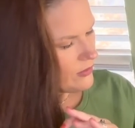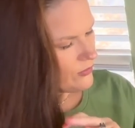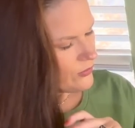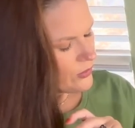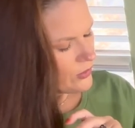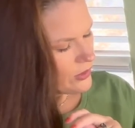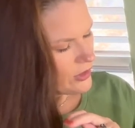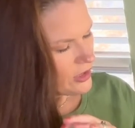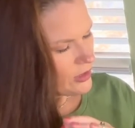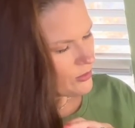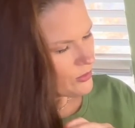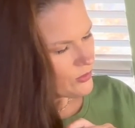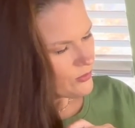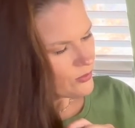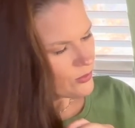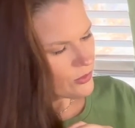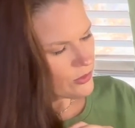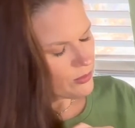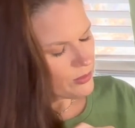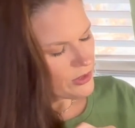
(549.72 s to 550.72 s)
Four of Cups, the
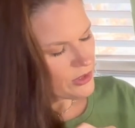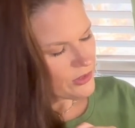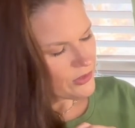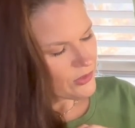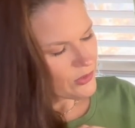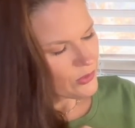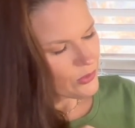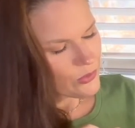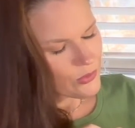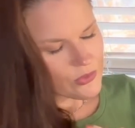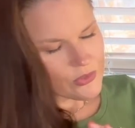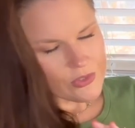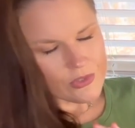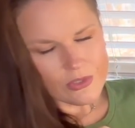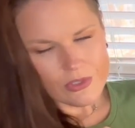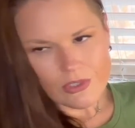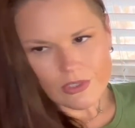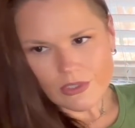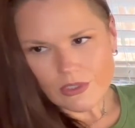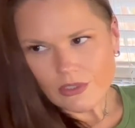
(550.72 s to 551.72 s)
Four of Pentacles.
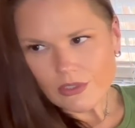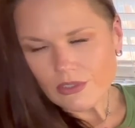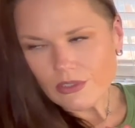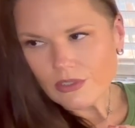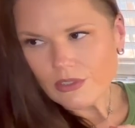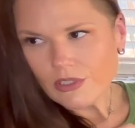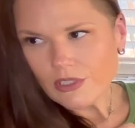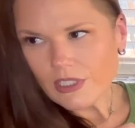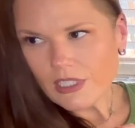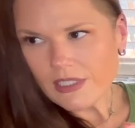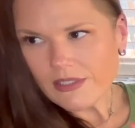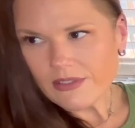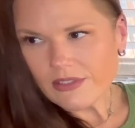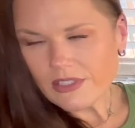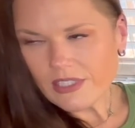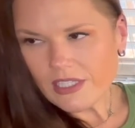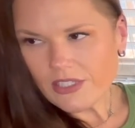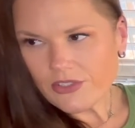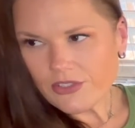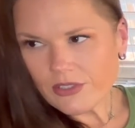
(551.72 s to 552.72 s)

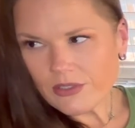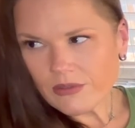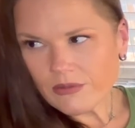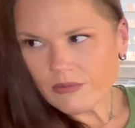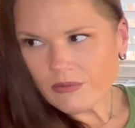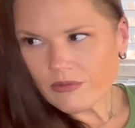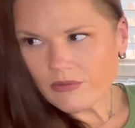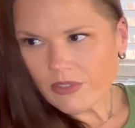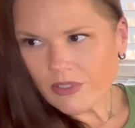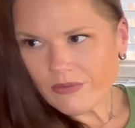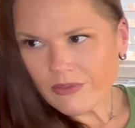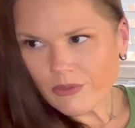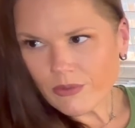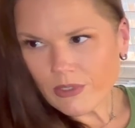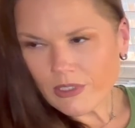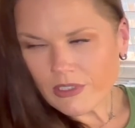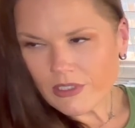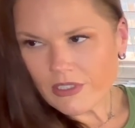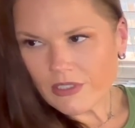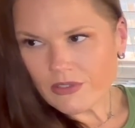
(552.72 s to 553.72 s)
Hesitation revolving
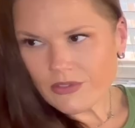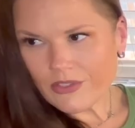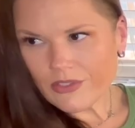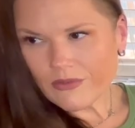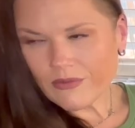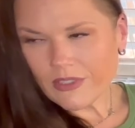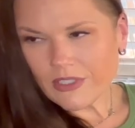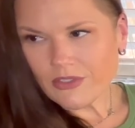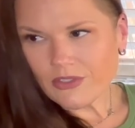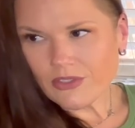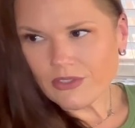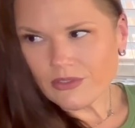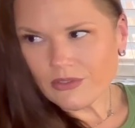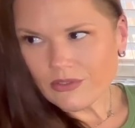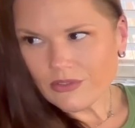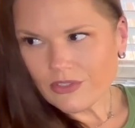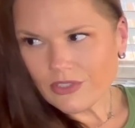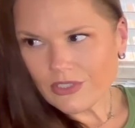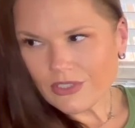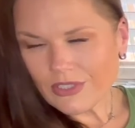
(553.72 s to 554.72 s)
around conservation,
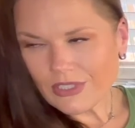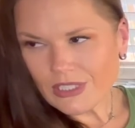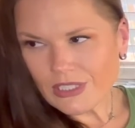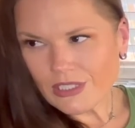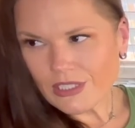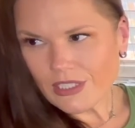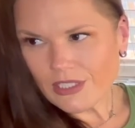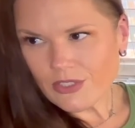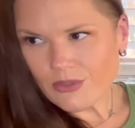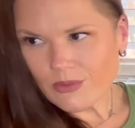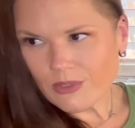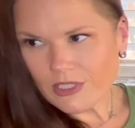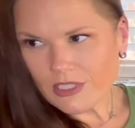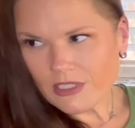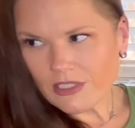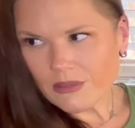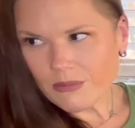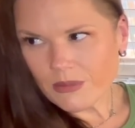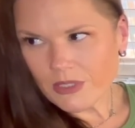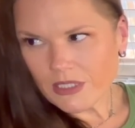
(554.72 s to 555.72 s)
just in case we
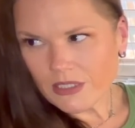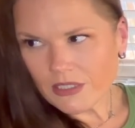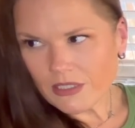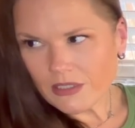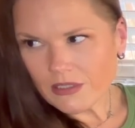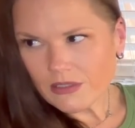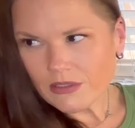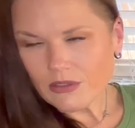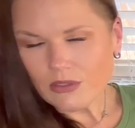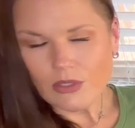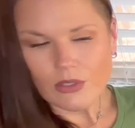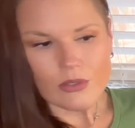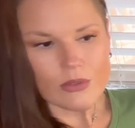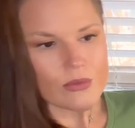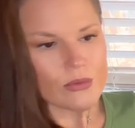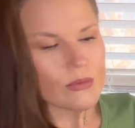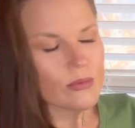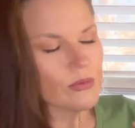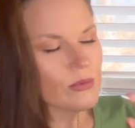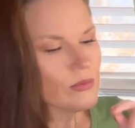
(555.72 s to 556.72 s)
need the money.
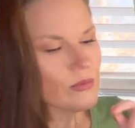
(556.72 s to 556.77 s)
Oh.